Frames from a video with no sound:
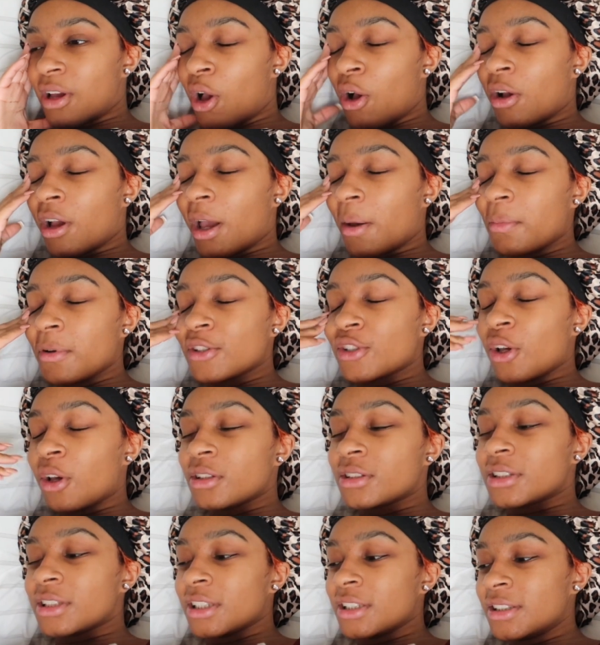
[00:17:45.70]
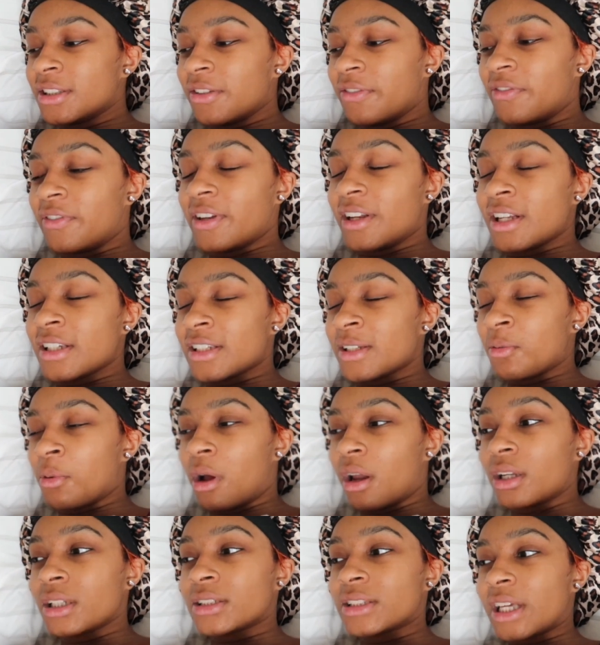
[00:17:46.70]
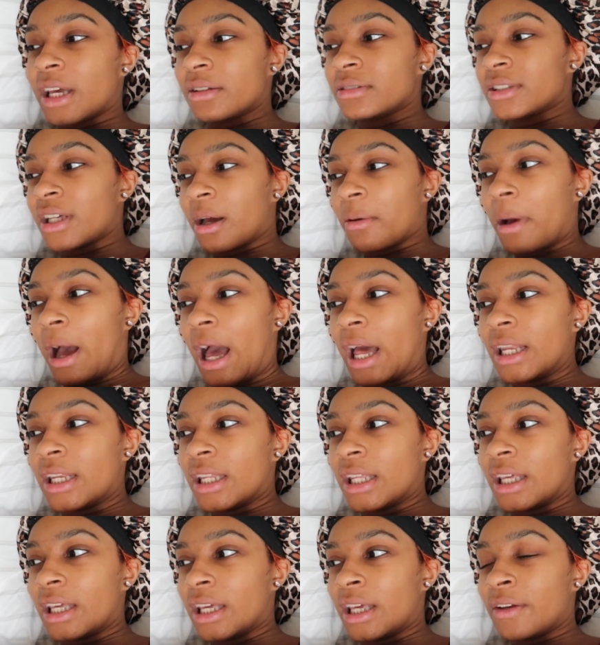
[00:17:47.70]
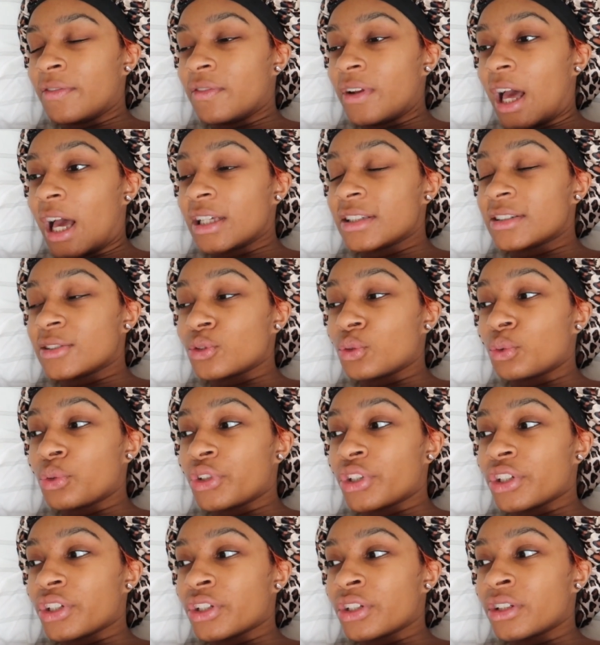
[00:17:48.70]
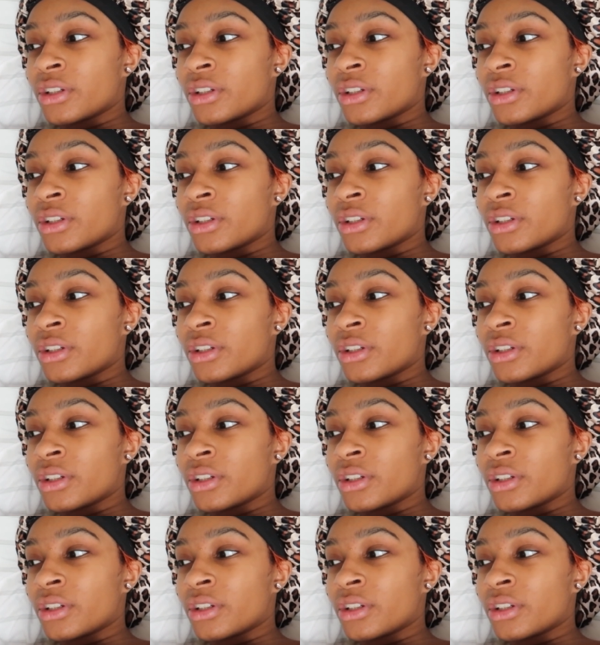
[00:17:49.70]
Okay, but your sister finished around the same time I did, if not sooner.